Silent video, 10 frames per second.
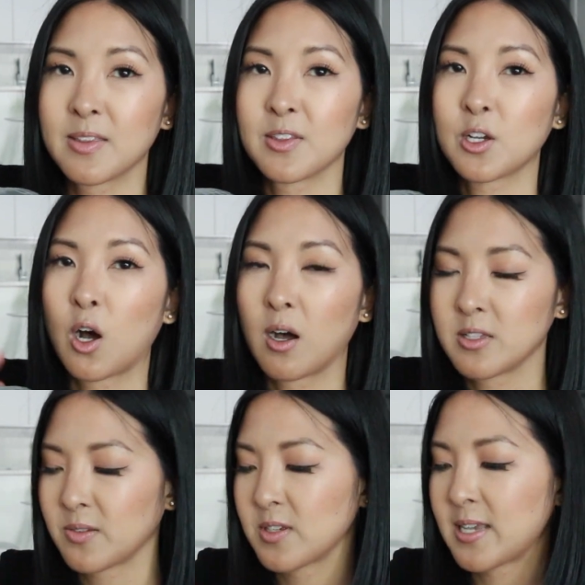that the
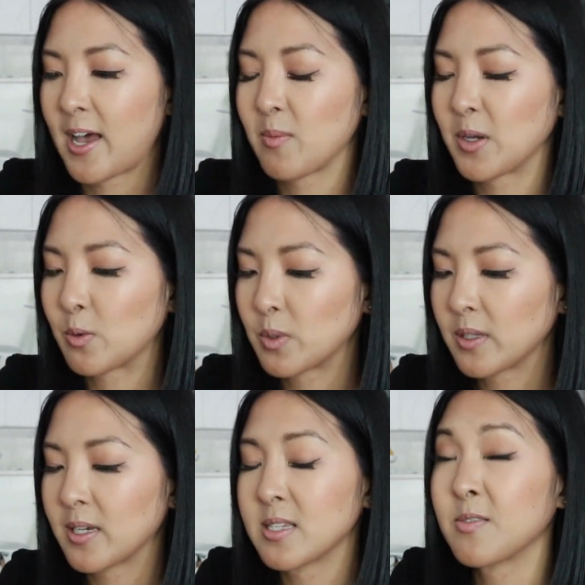cons of this handbag,
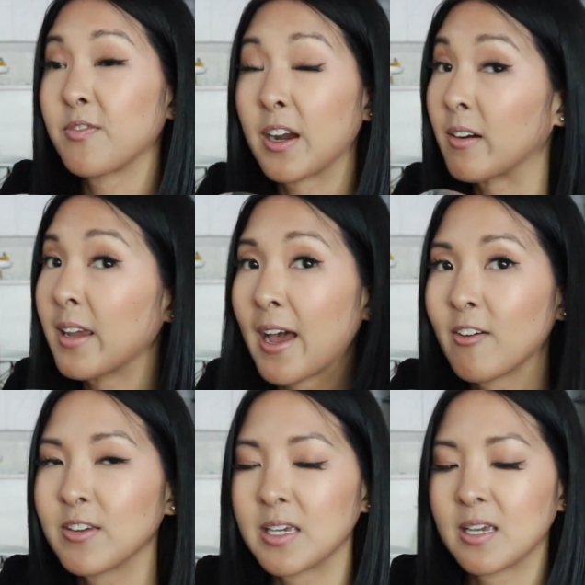really, it's very
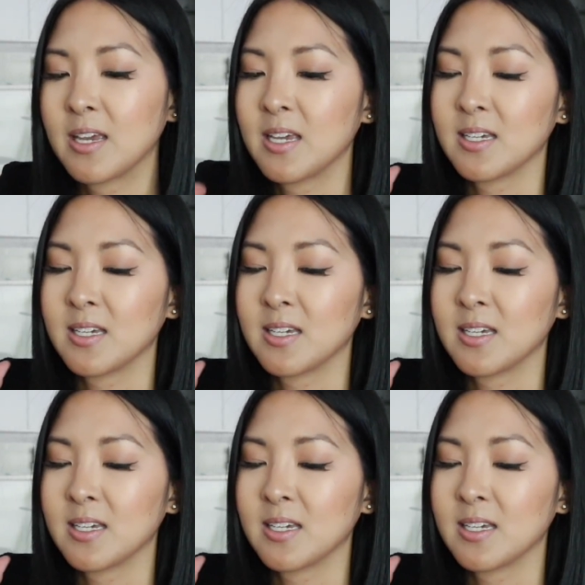heavy,